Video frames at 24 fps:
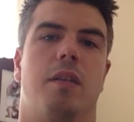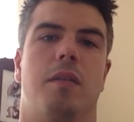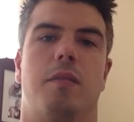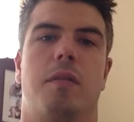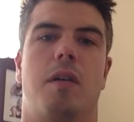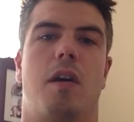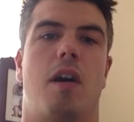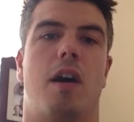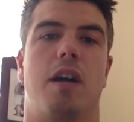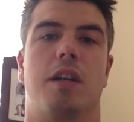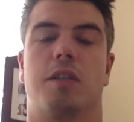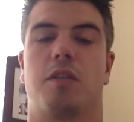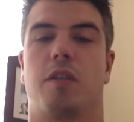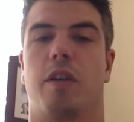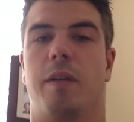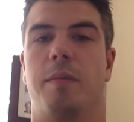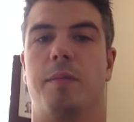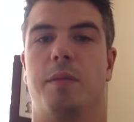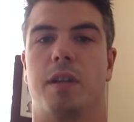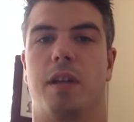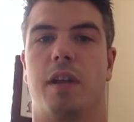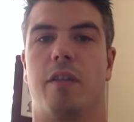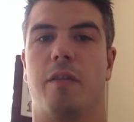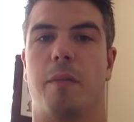ice
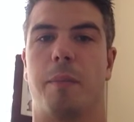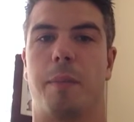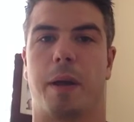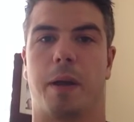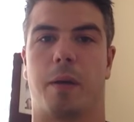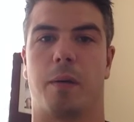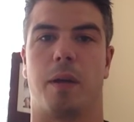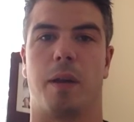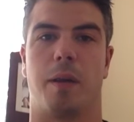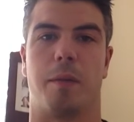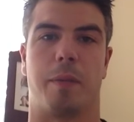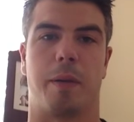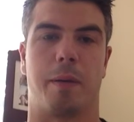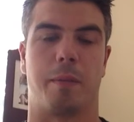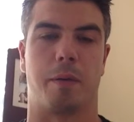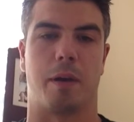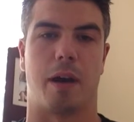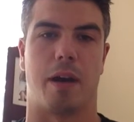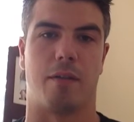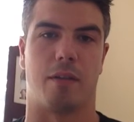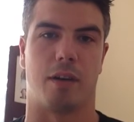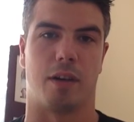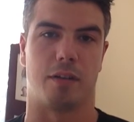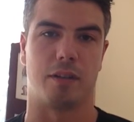cream's another big one
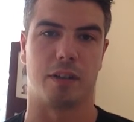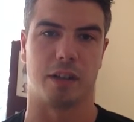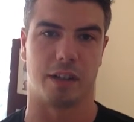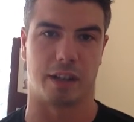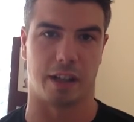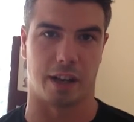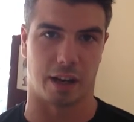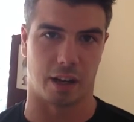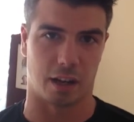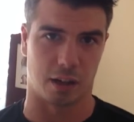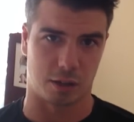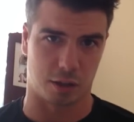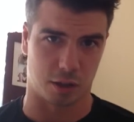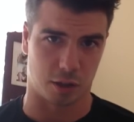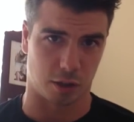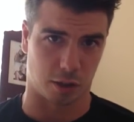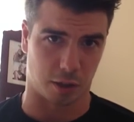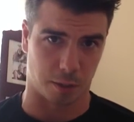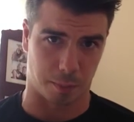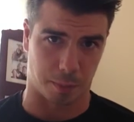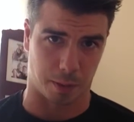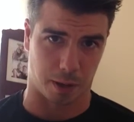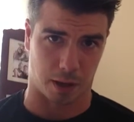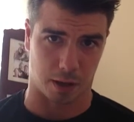people have after dinner,
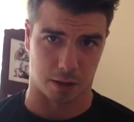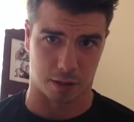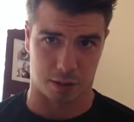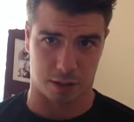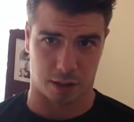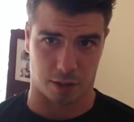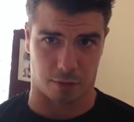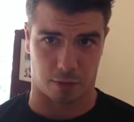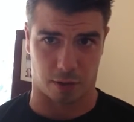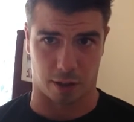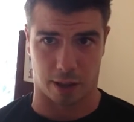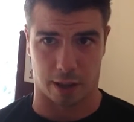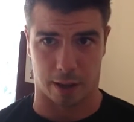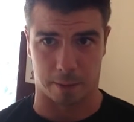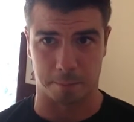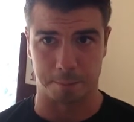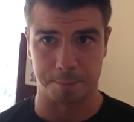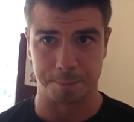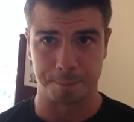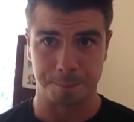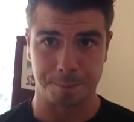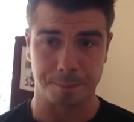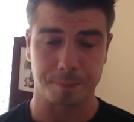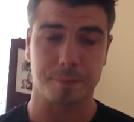chocolate bars, stuff like that,